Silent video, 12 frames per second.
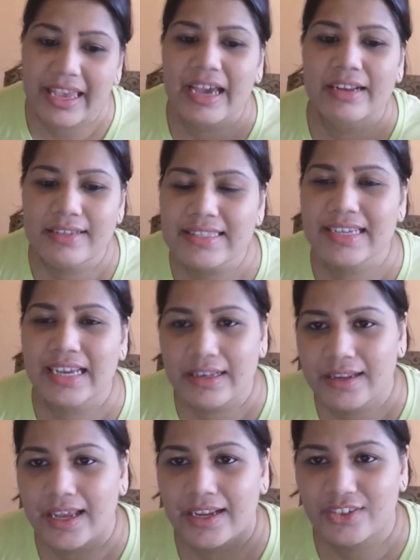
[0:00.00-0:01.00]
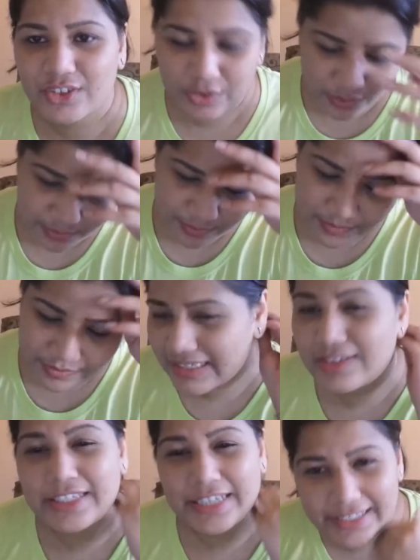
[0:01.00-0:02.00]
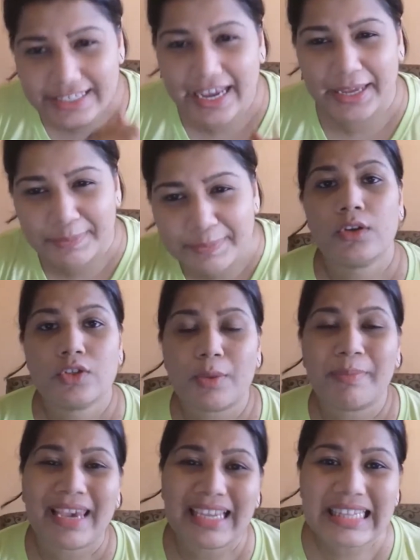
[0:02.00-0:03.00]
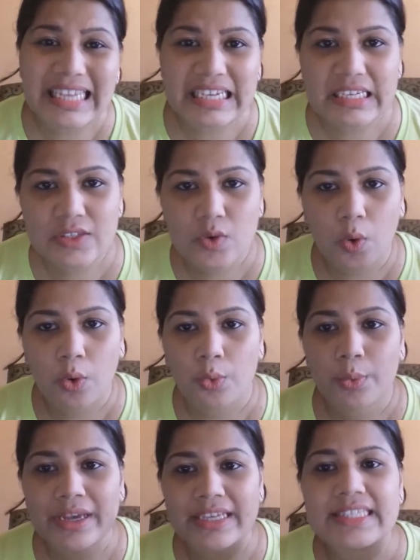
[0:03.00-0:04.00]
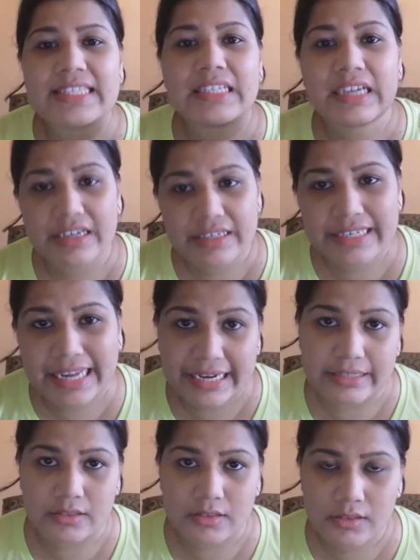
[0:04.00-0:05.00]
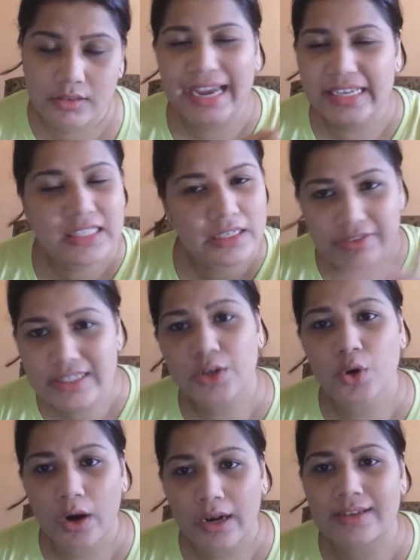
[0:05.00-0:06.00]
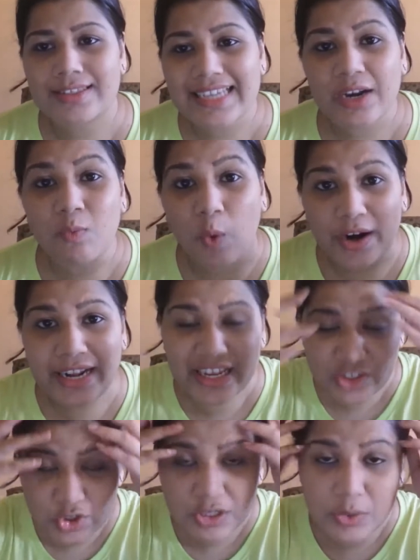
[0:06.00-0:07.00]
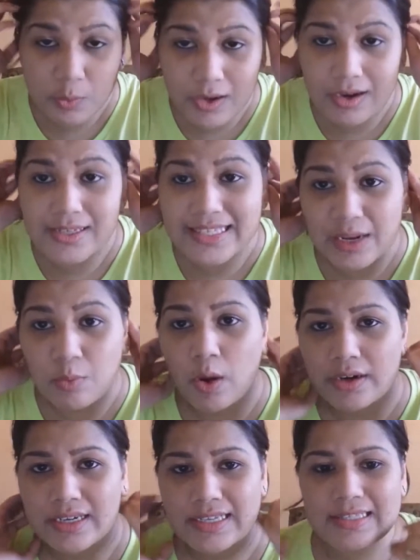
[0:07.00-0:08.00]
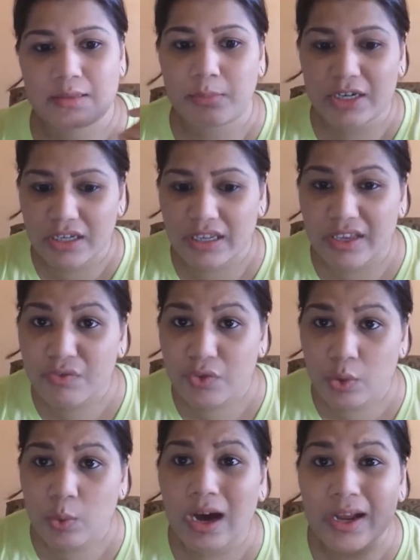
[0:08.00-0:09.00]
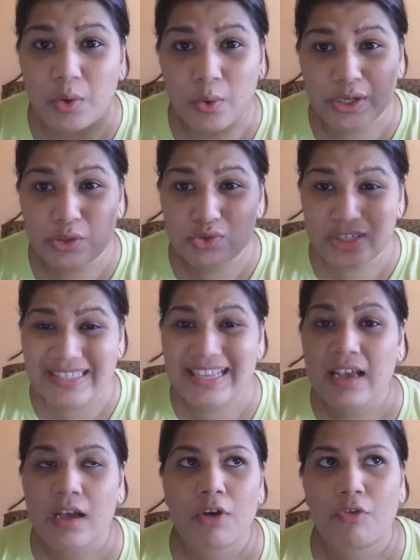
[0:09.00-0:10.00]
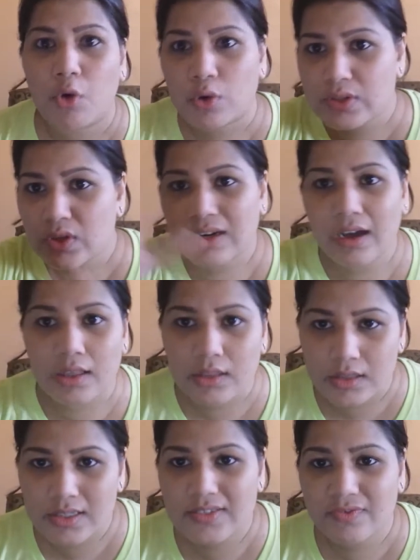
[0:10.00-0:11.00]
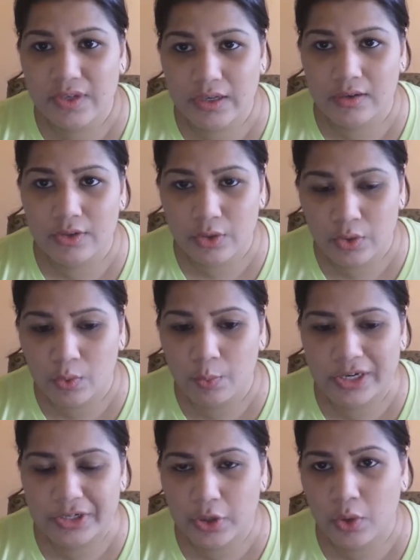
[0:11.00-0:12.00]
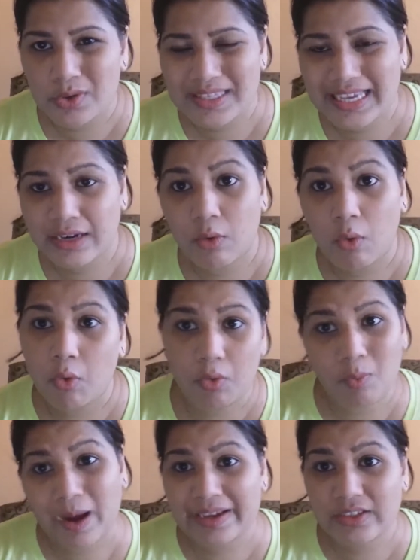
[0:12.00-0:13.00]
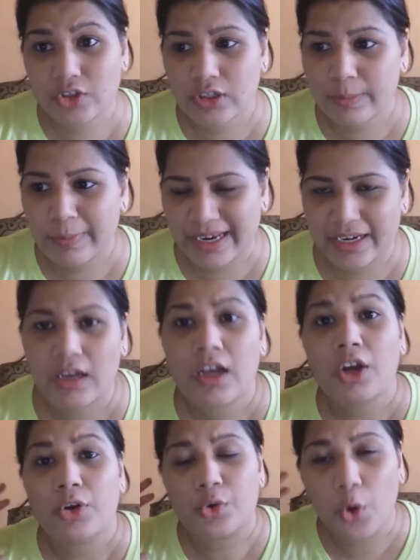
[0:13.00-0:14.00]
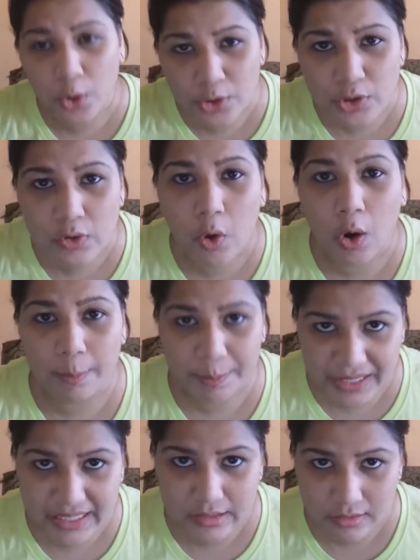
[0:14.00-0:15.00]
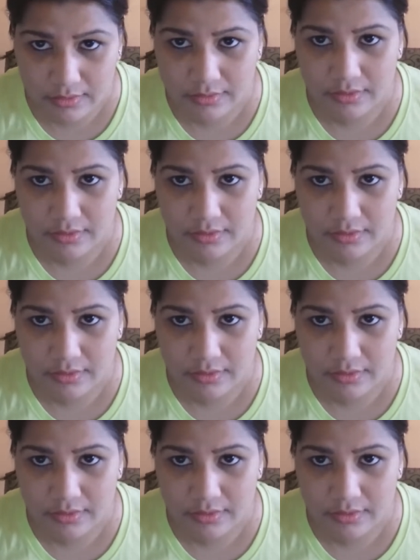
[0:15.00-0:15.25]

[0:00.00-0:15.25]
I understand that, you know, it'll take time. So main thing is always content. I seriously don't understand what actually works and what doesn't. But if you are going to just focus on others, you know, videos and oh, why she made. Don't copy.